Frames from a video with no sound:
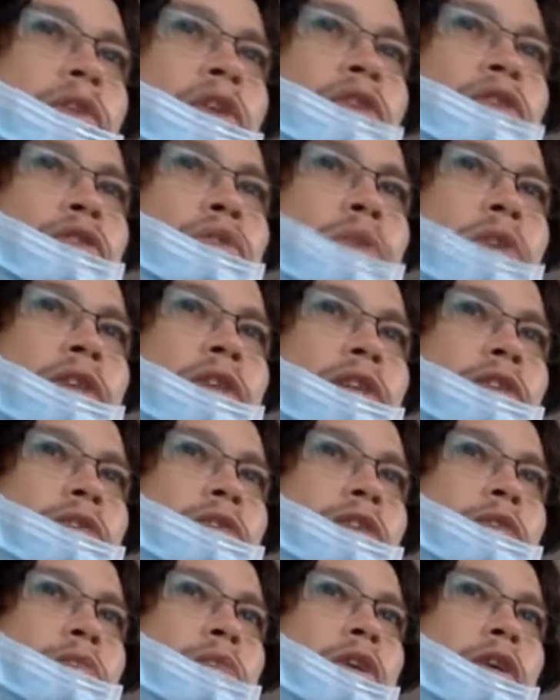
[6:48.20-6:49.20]
the one thing
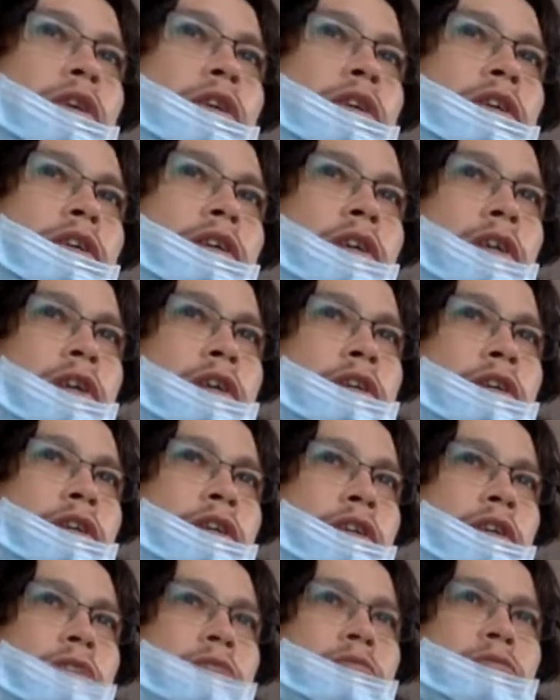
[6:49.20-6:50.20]
with the parking that I think
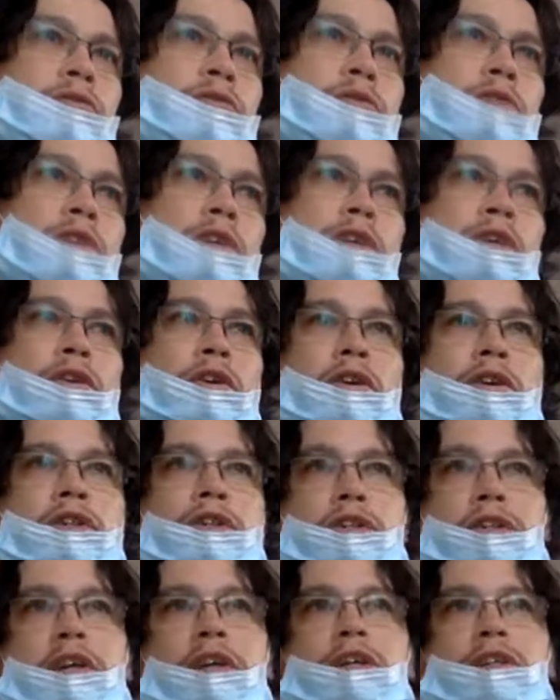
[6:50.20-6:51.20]
that I'm fluking out on
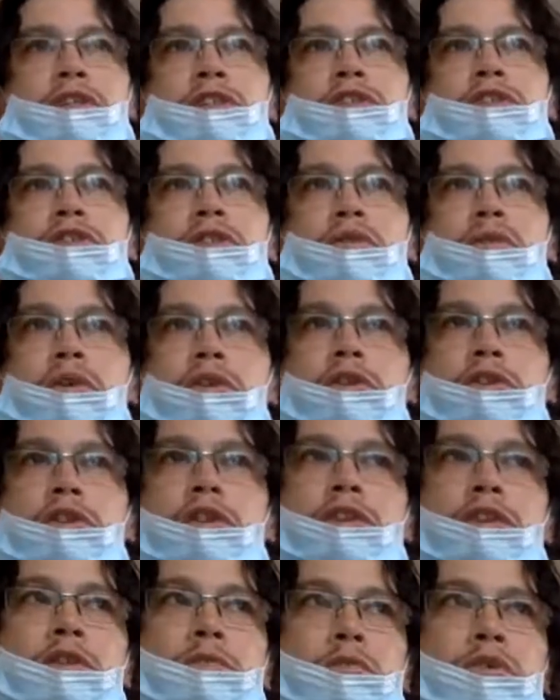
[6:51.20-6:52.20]
is that it's so
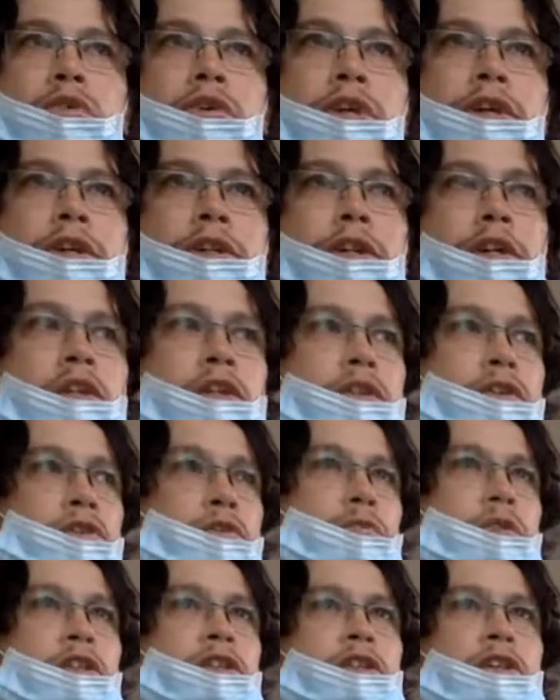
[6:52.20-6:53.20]
early in the morning that
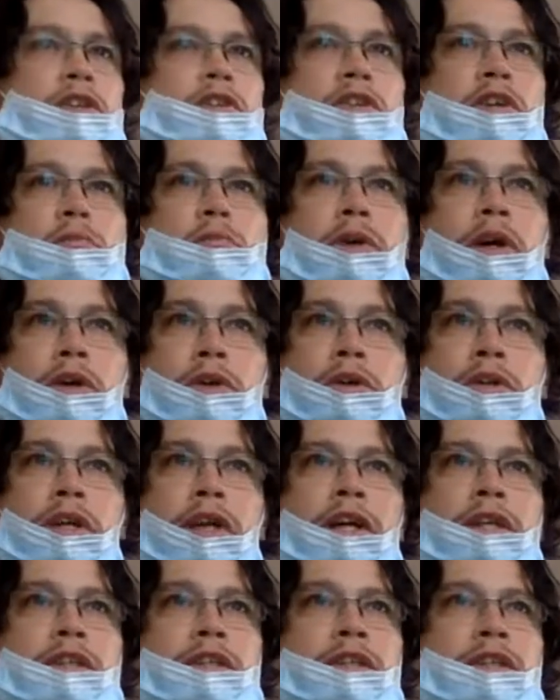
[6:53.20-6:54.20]
nobody's out and about
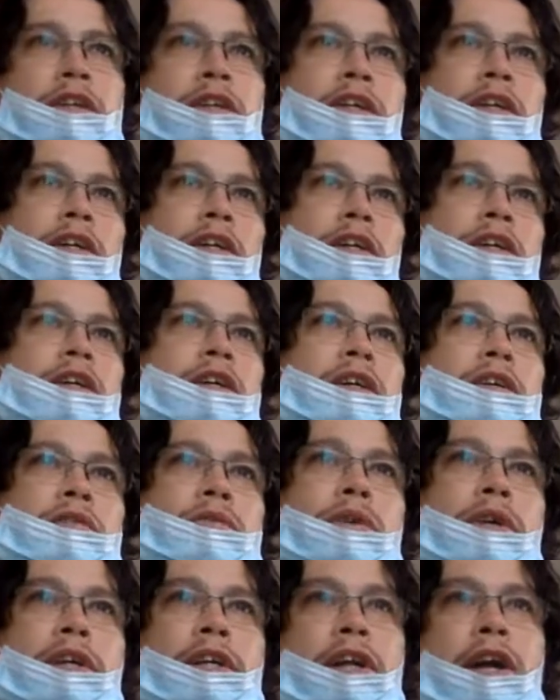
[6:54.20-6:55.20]
yet.
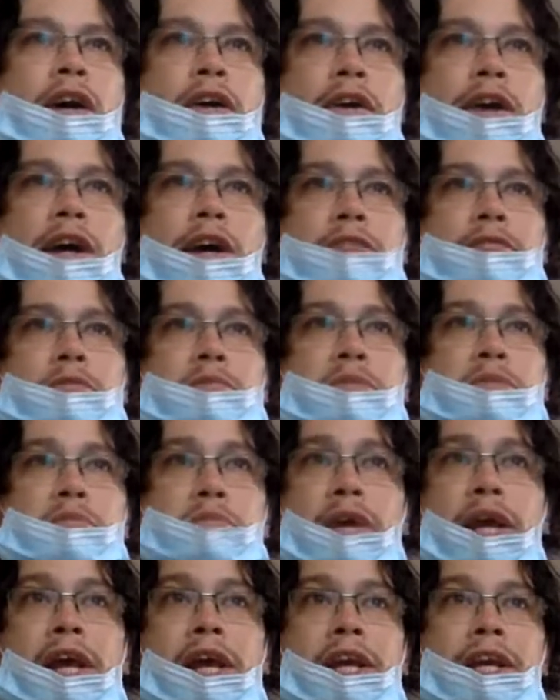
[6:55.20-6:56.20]
Right now I haven't
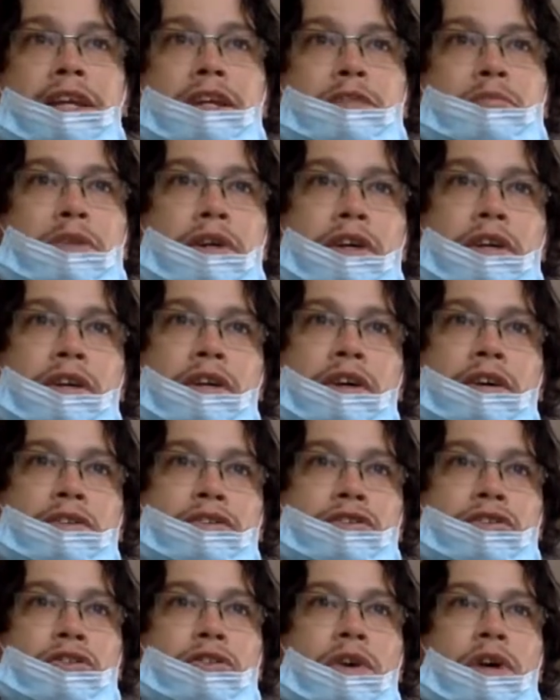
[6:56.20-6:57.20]
been paying, but
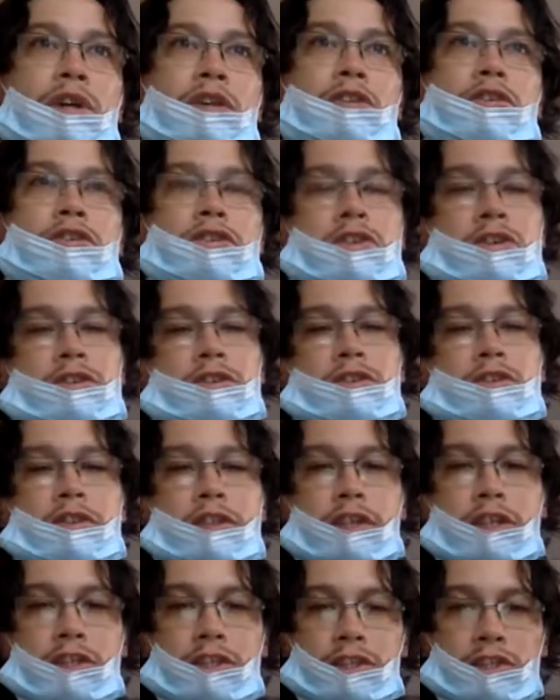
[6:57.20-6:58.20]
also I looked on the
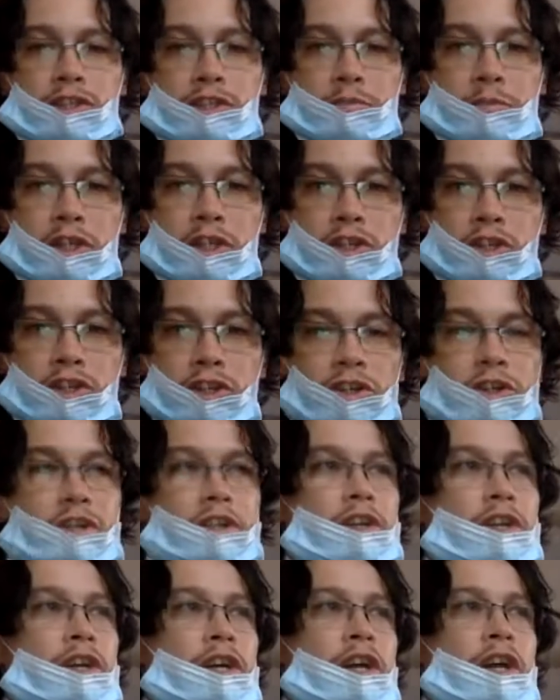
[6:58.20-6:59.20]
thing just to make sure,
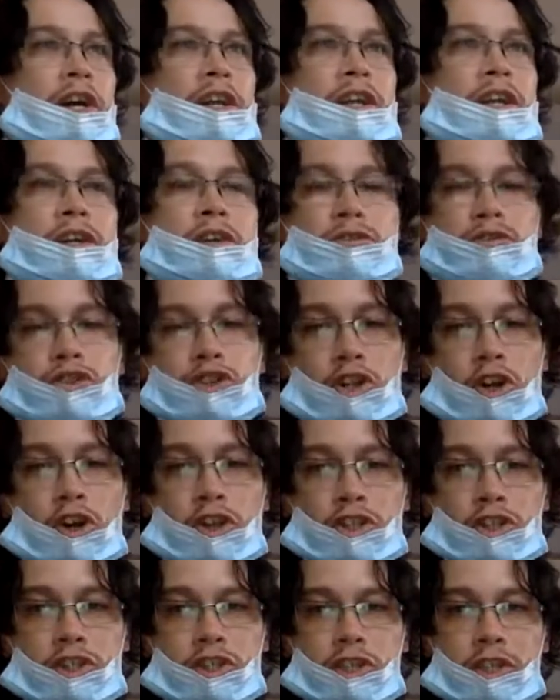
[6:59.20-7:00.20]
and they don't
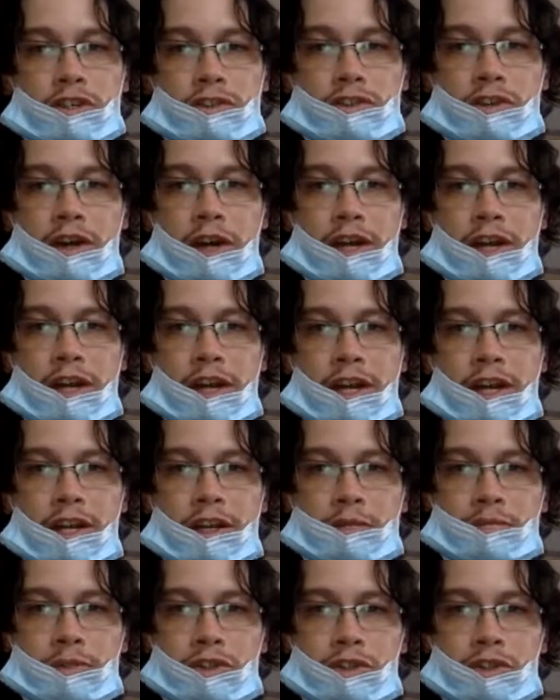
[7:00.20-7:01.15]
charge until 9 a.m.